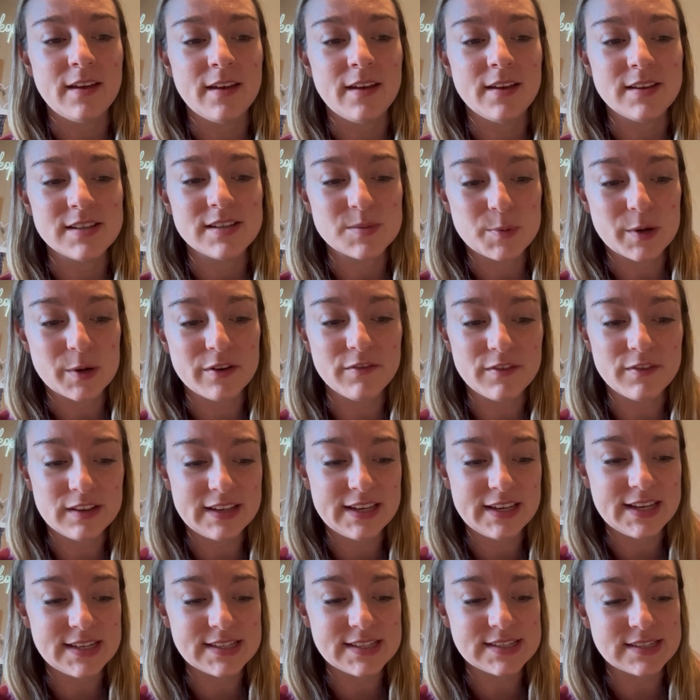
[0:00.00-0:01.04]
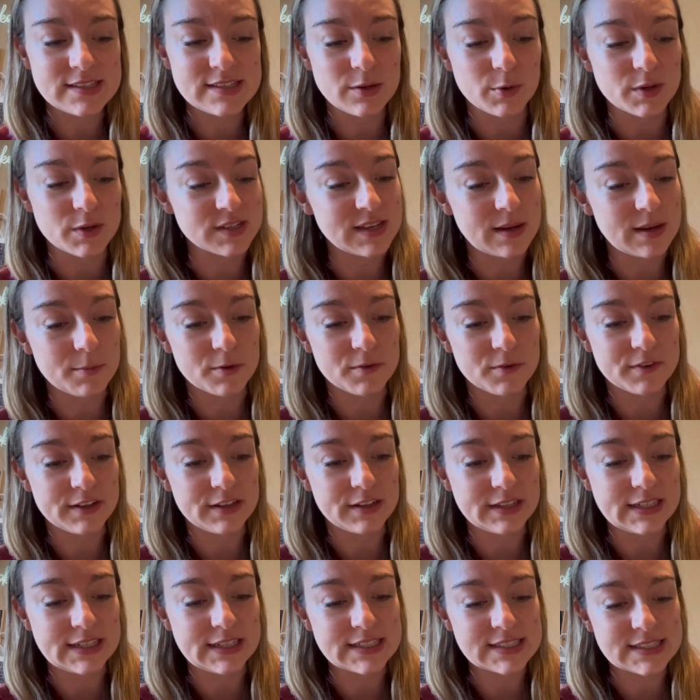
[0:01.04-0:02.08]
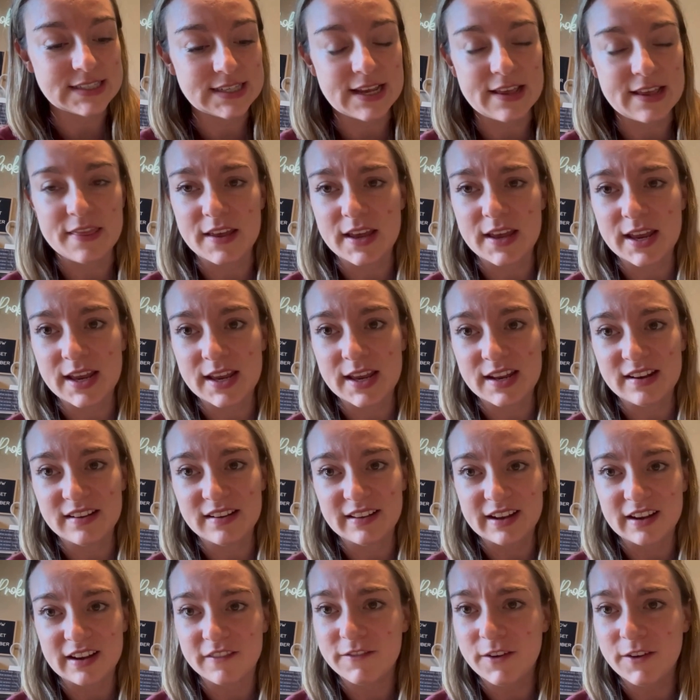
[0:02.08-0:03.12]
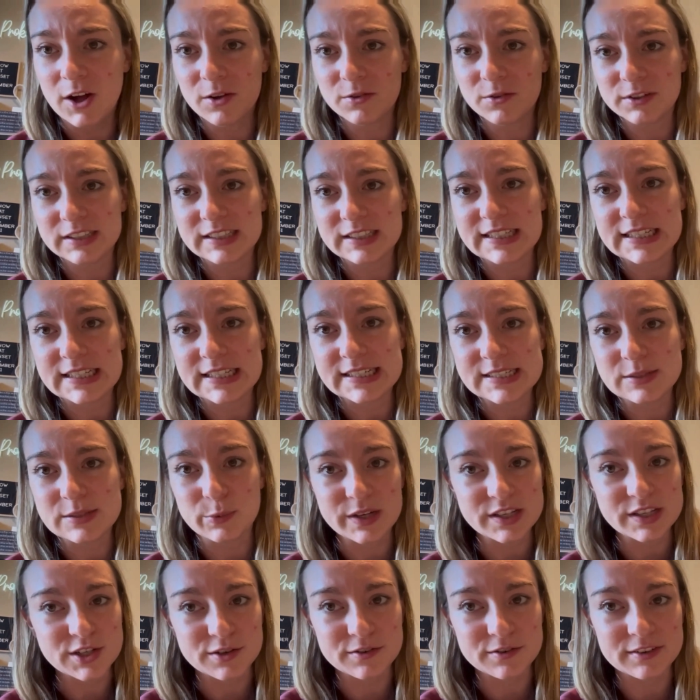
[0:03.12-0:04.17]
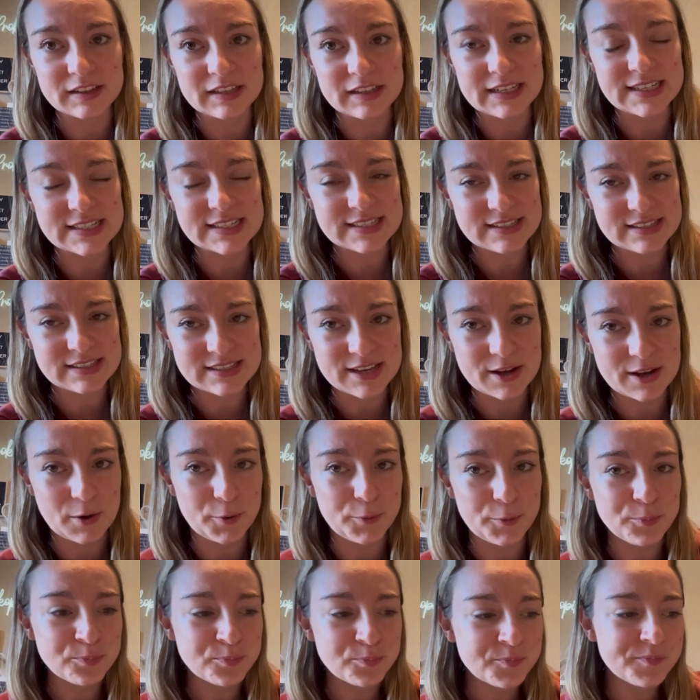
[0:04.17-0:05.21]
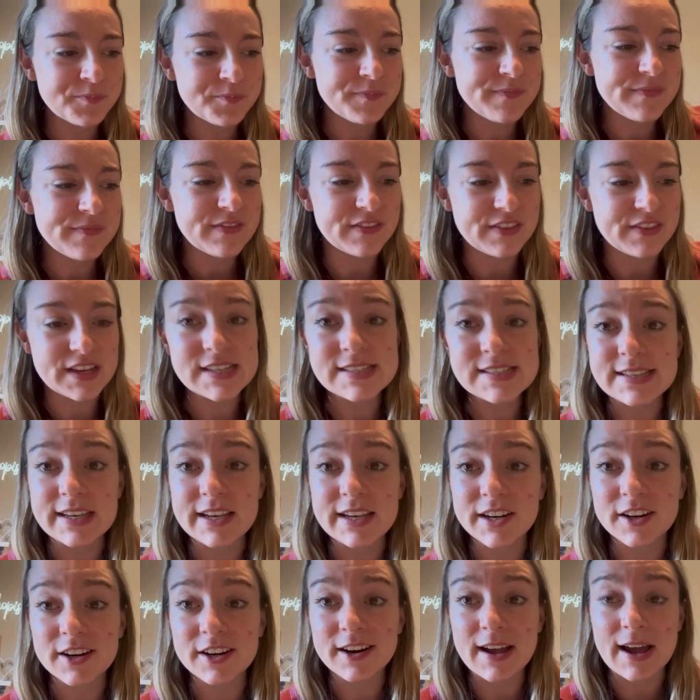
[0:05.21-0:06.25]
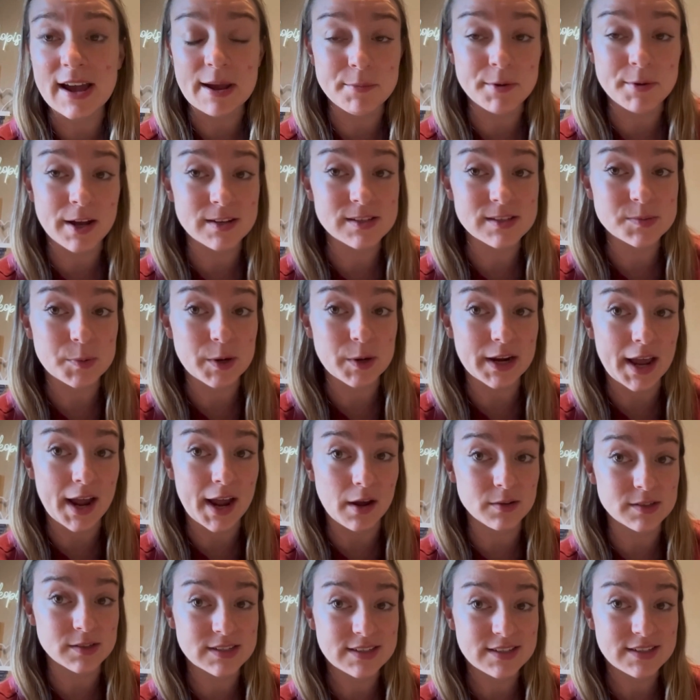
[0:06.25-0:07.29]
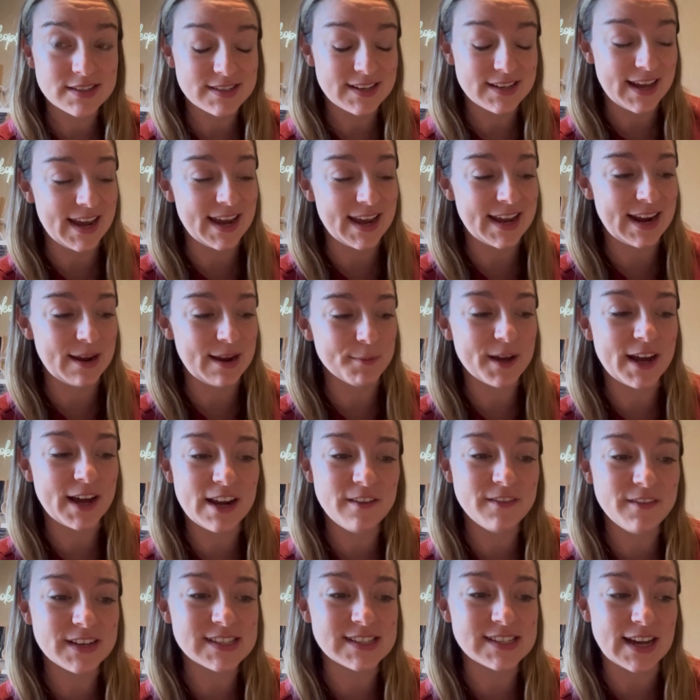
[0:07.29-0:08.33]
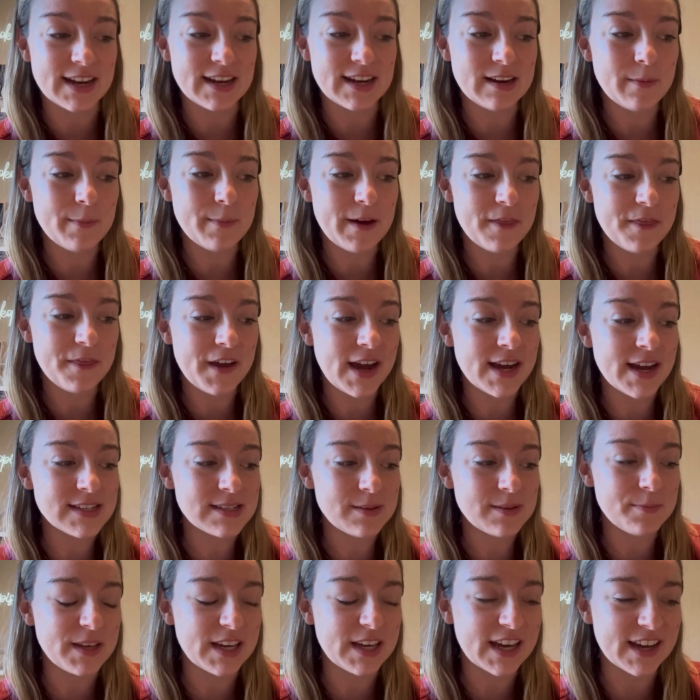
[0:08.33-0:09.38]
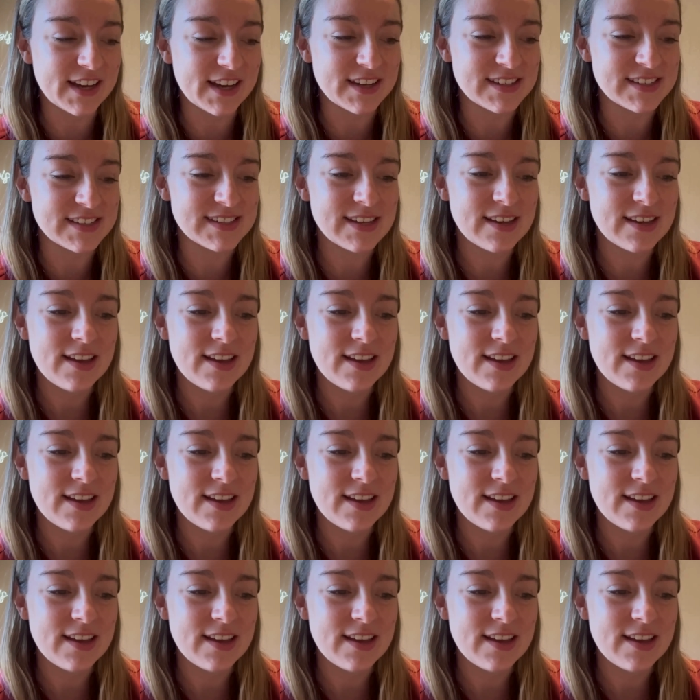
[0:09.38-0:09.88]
spring release or a summer release, and then like a fall release, winter release. So this year I'm not spread out, and I'm kind of excited about that because